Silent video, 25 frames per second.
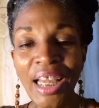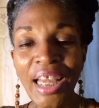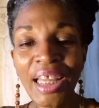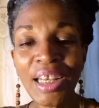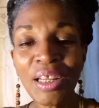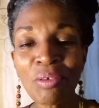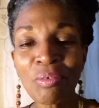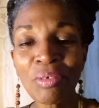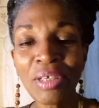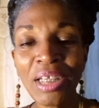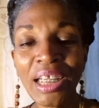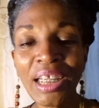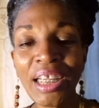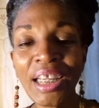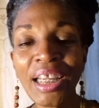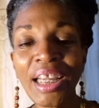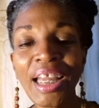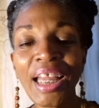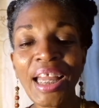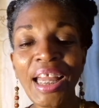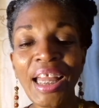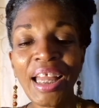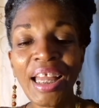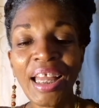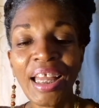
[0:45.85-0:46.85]
Anyway,
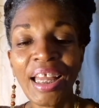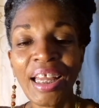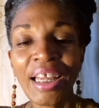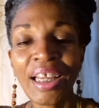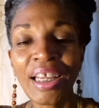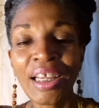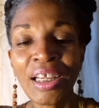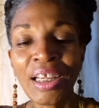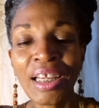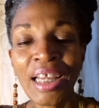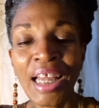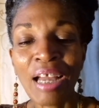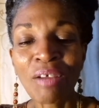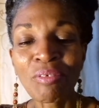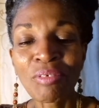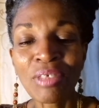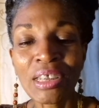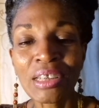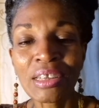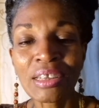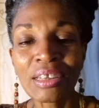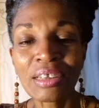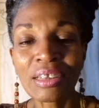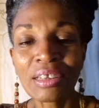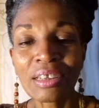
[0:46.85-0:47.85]

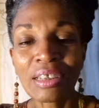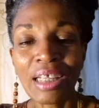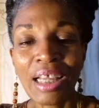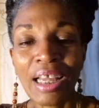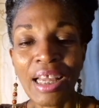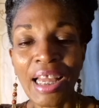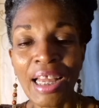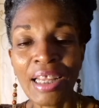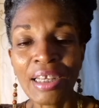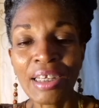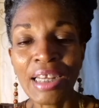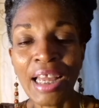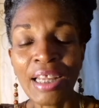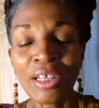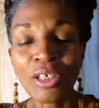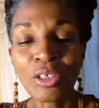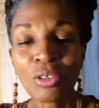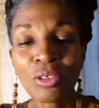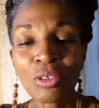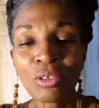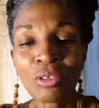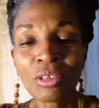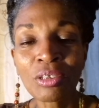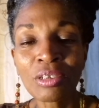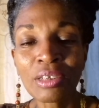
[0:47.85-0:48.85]
and I
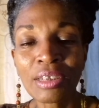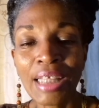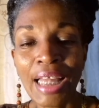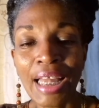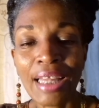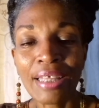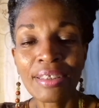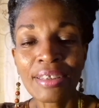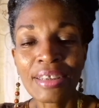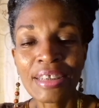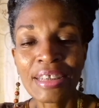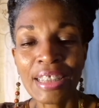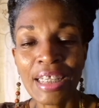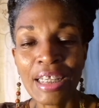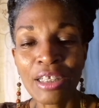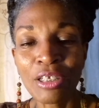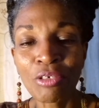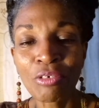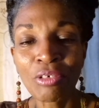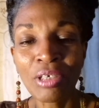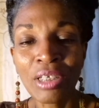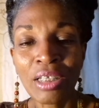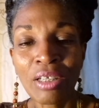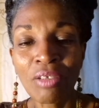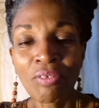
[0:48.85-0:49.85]
know that
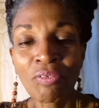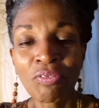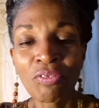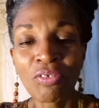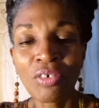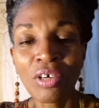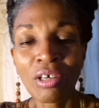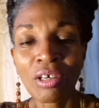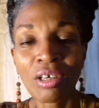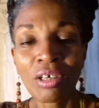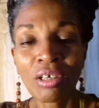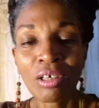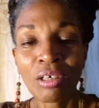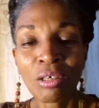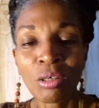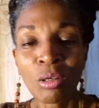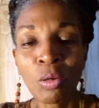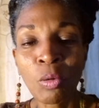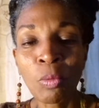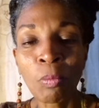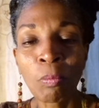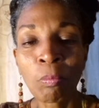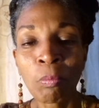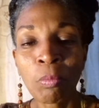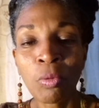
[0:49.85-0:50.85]
generally for
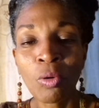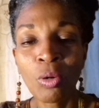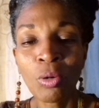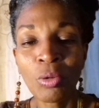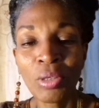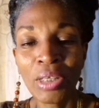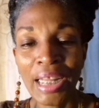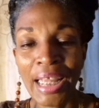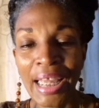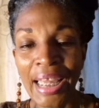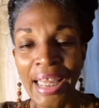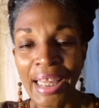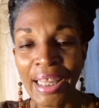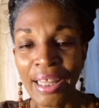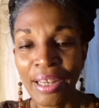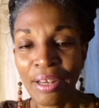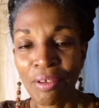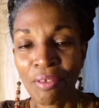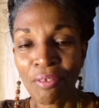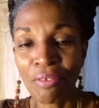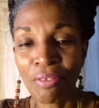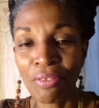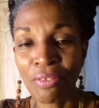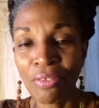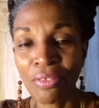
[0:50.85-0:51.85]
bone
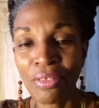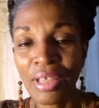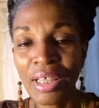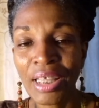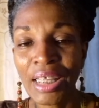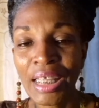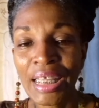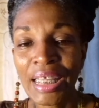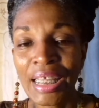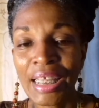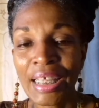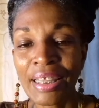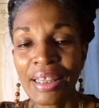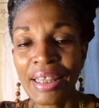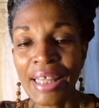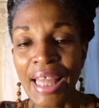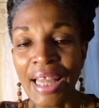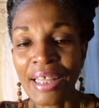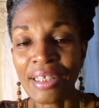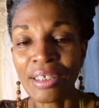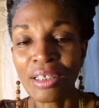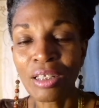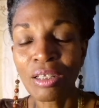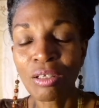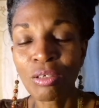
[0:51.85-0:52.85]
health,
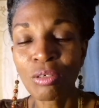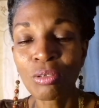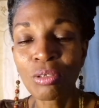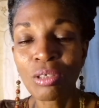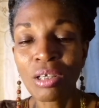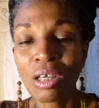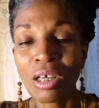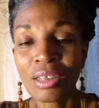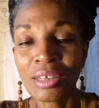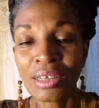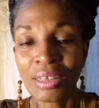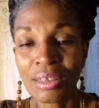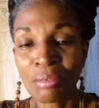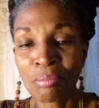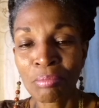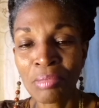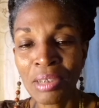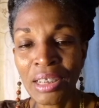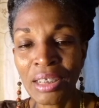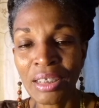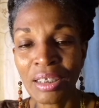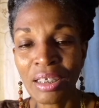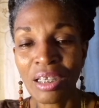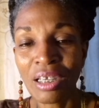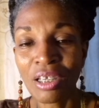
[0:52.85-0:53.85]
that
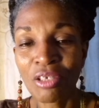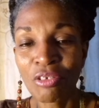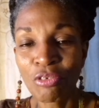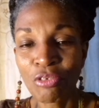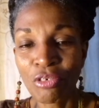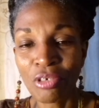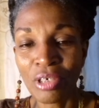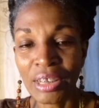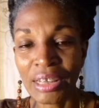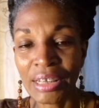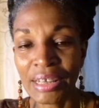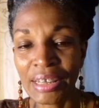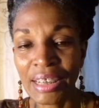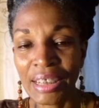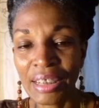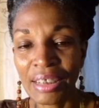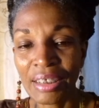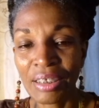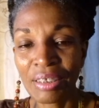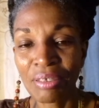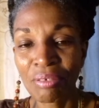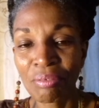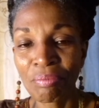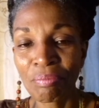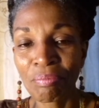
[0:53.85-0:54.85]
glucosamine
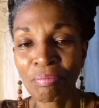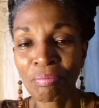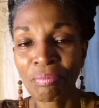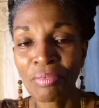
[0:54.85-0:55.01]
chondroitin